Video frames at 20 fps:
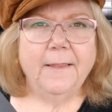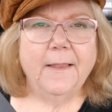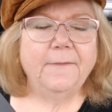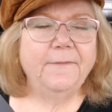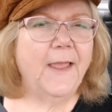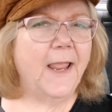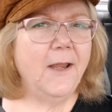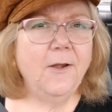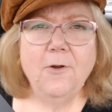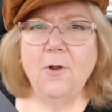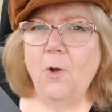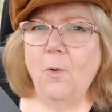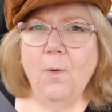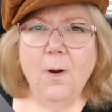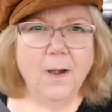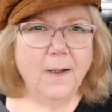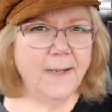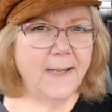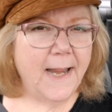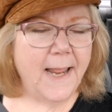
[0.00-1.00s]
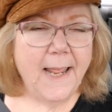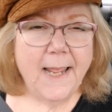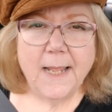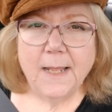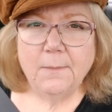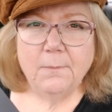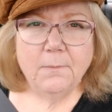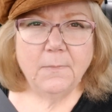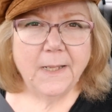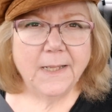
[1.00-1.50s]
They know our
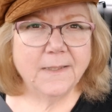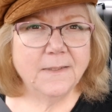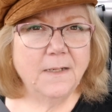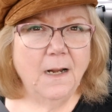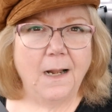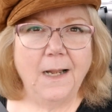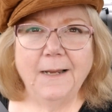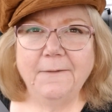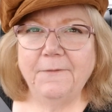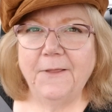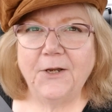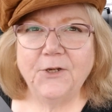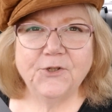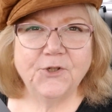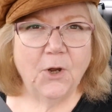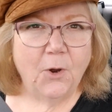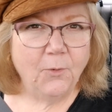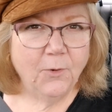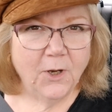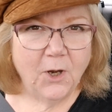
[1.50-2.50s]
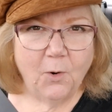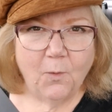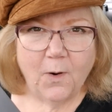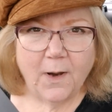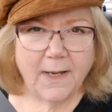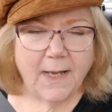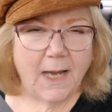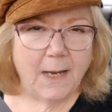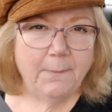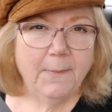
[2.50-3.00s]
name. It's not like they don't know
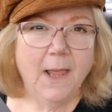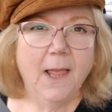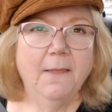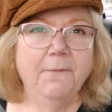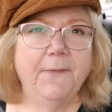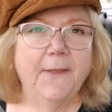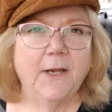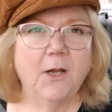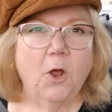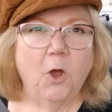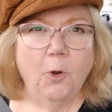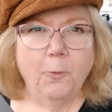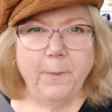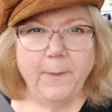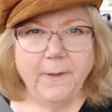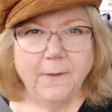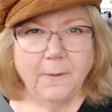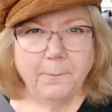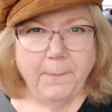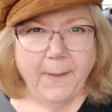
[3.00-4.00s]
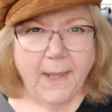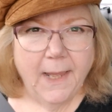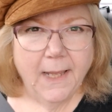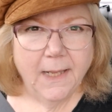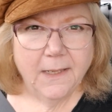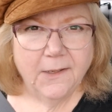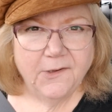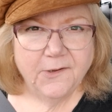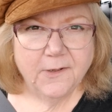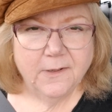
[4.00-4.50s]
our name. They'd opened the
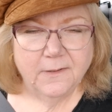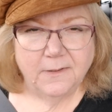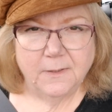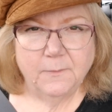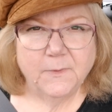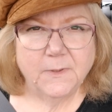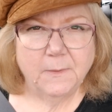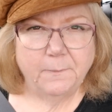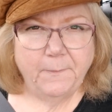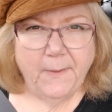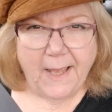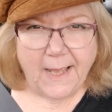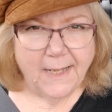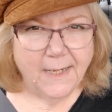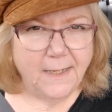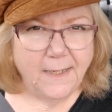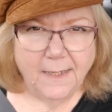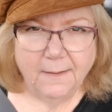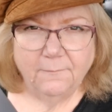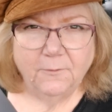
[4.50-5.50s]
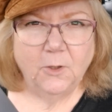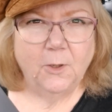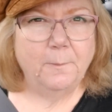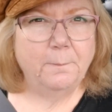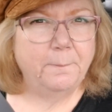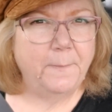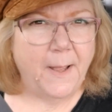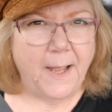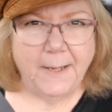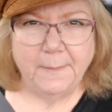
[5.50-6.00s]
package because it was a padded
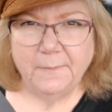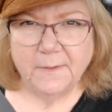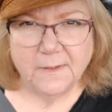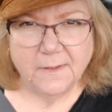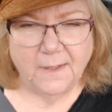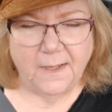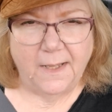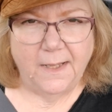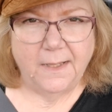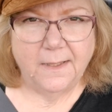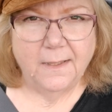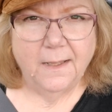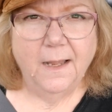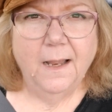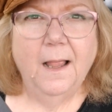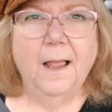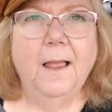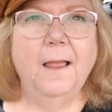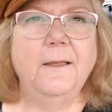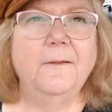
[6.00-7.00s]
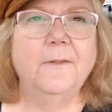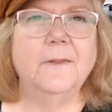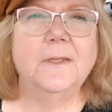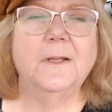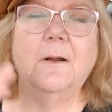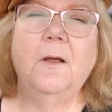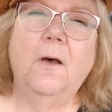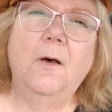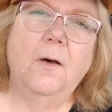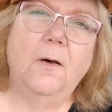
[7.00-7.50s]
envelope by mistake.
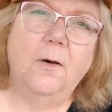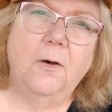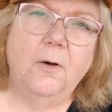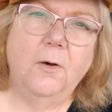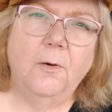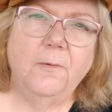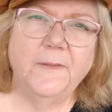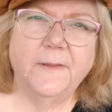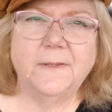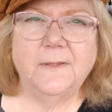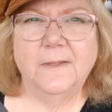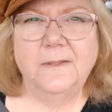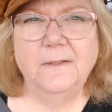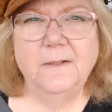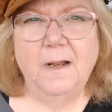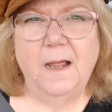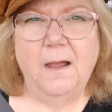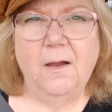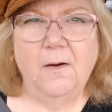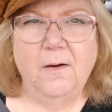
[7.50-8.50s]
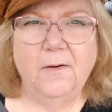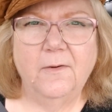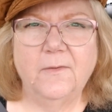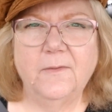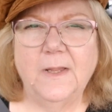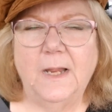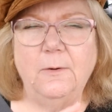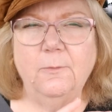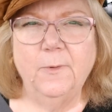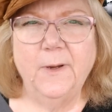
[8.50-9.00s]
Said, uh-oh, this isn't ours.
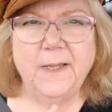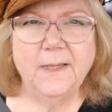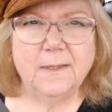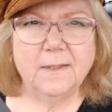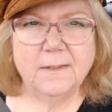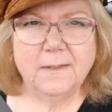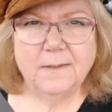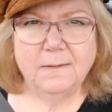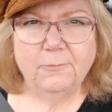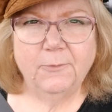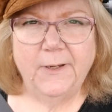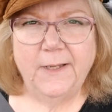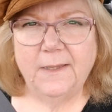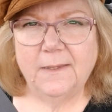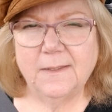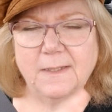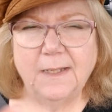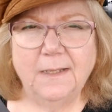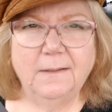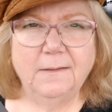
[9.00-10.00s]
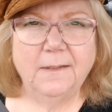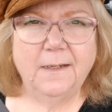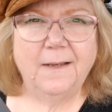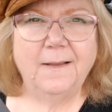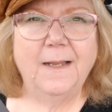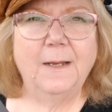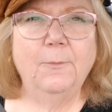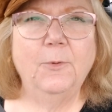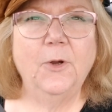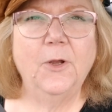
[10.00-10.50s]
They resealed it,
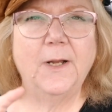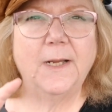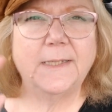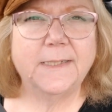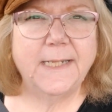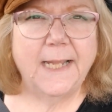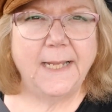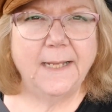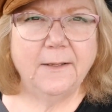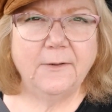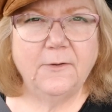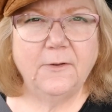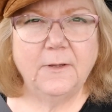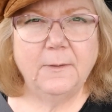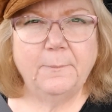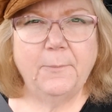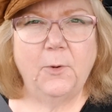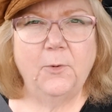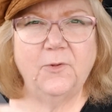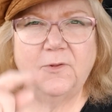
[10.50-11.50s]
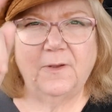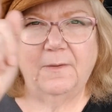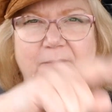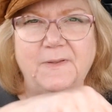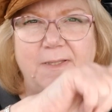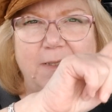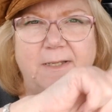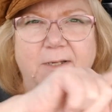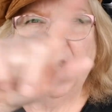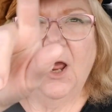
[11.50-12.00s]
and they were going to take it to the post
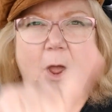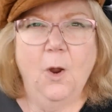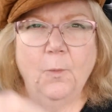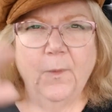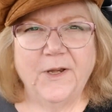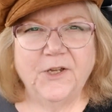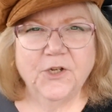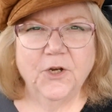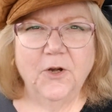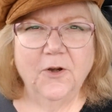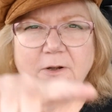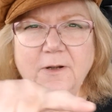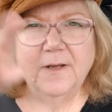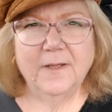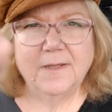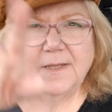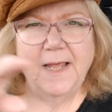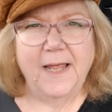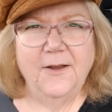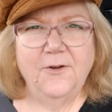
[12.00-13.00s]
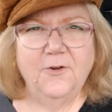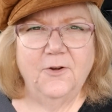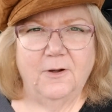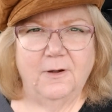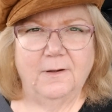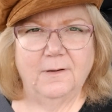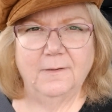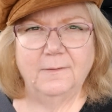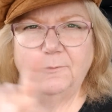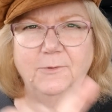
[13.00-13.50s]
office. Said, return to
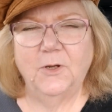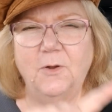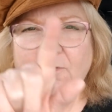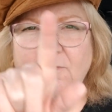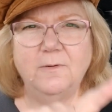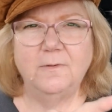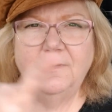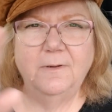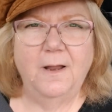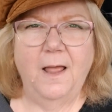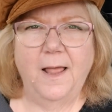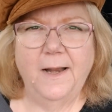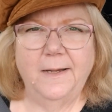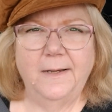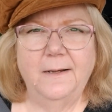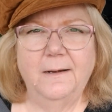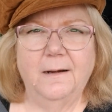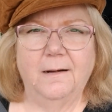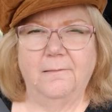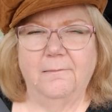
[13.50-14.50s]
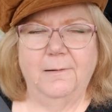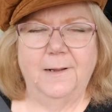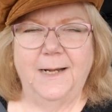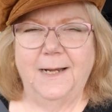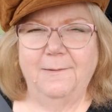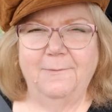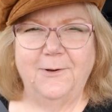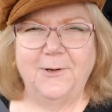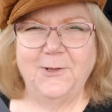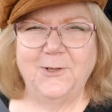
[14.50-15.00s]
sender. Don't, not here,
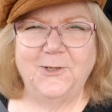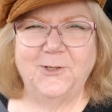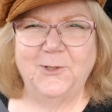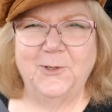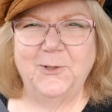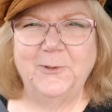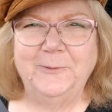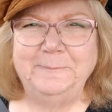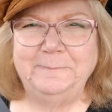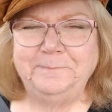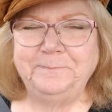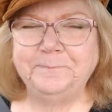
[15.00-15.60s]
whatever you do.